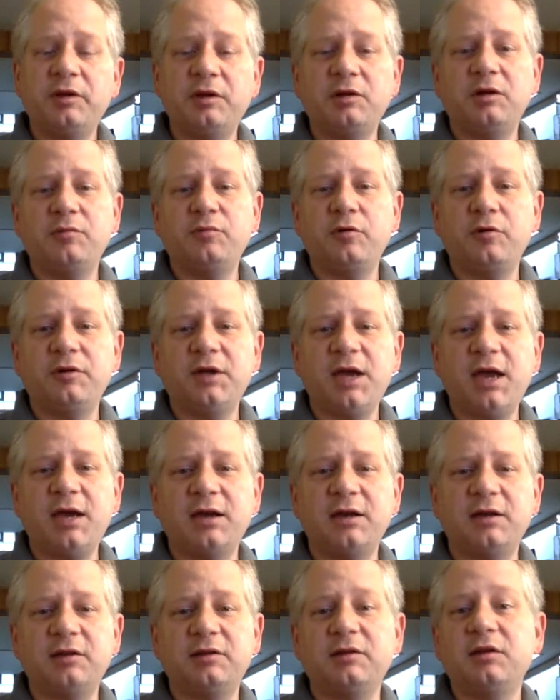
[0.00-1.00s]
a good
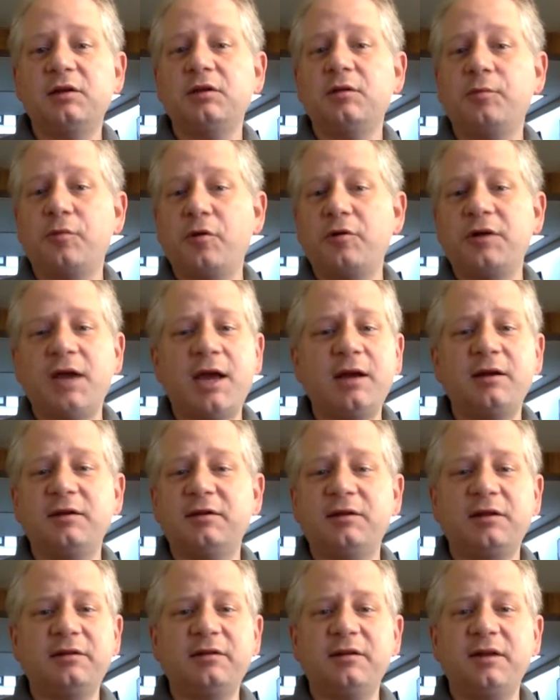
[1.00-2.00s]
protagonist? Your protagonist
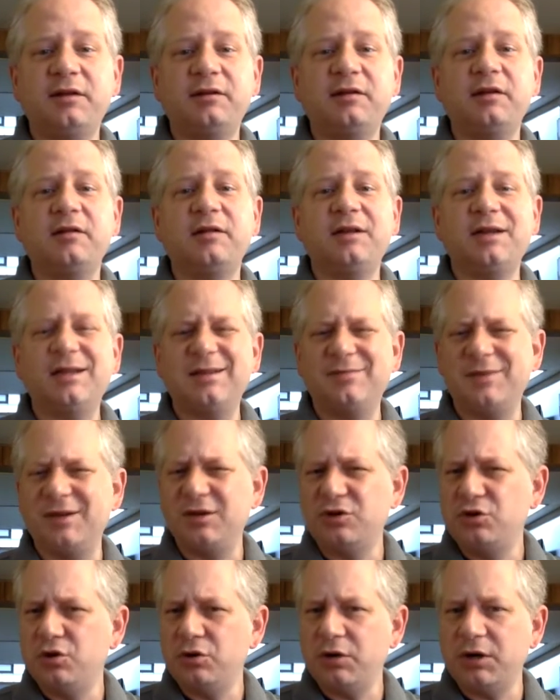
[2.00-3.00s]
doesn't necessarily need to be
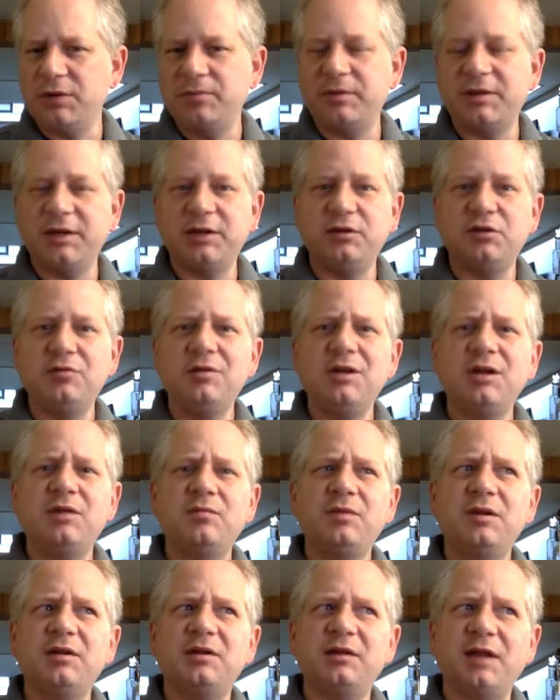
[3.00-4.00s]
good, but they do need to
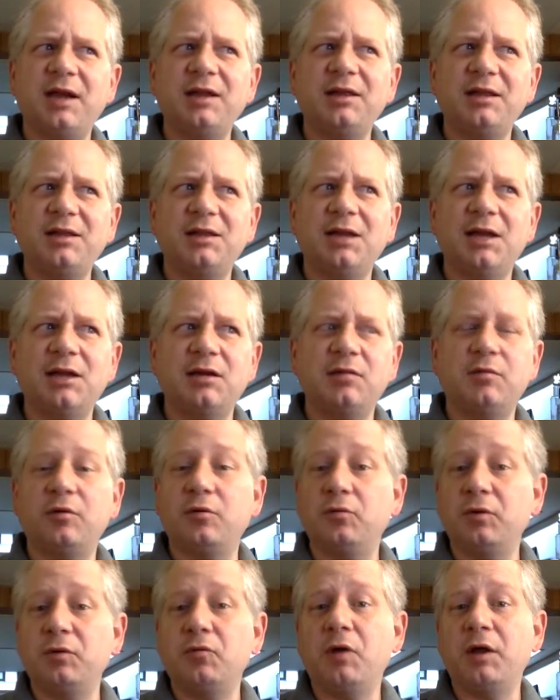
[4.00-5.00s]
be slightly likable.
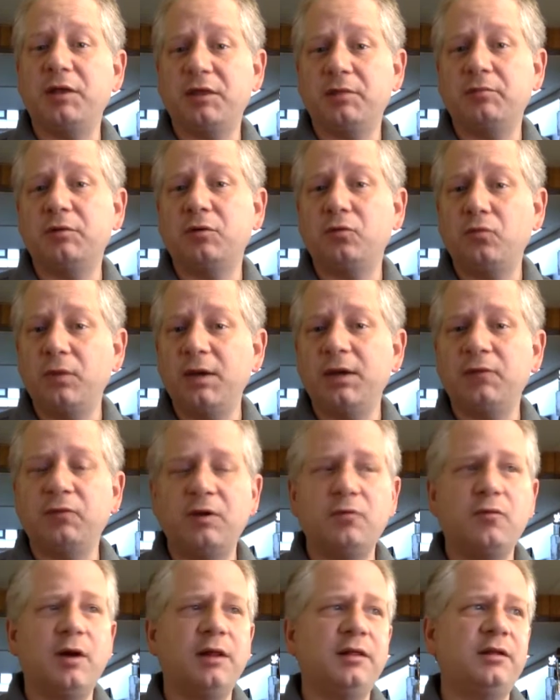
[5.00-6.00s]
We want them to win. We
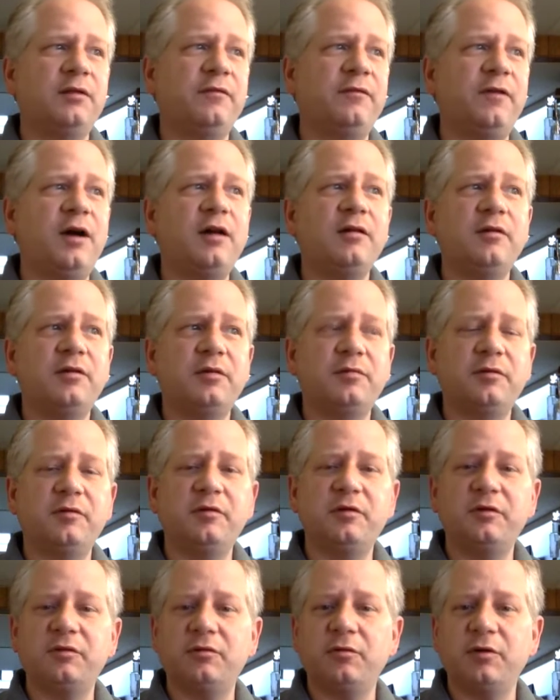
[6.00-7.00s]
want to follow them through
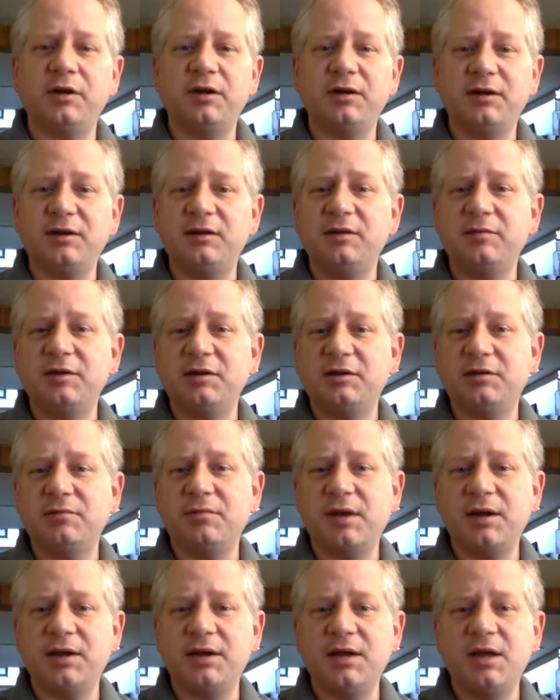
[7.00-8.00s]
the story. It needs to be
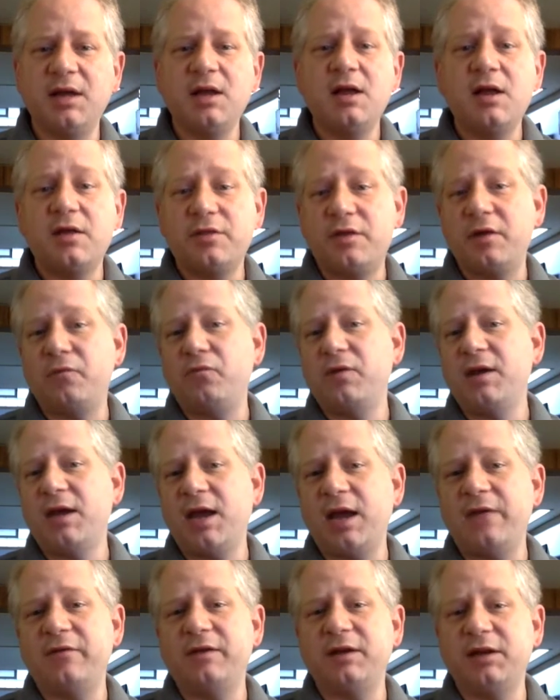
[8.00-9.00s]
somebody that we
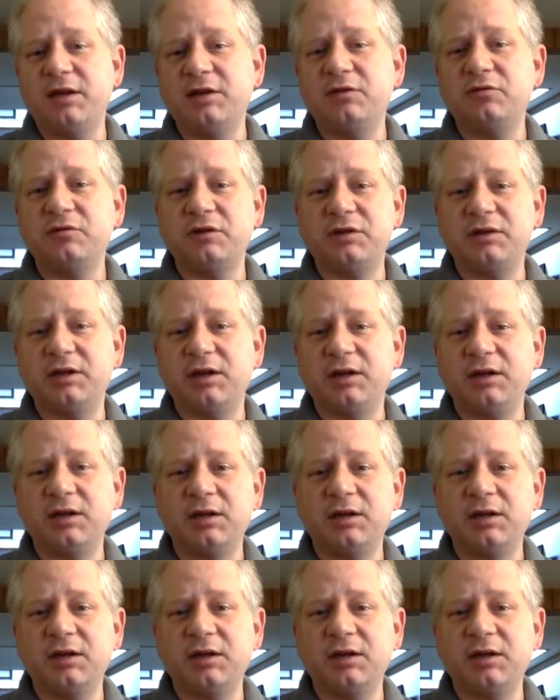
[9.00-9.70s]
have an interest in.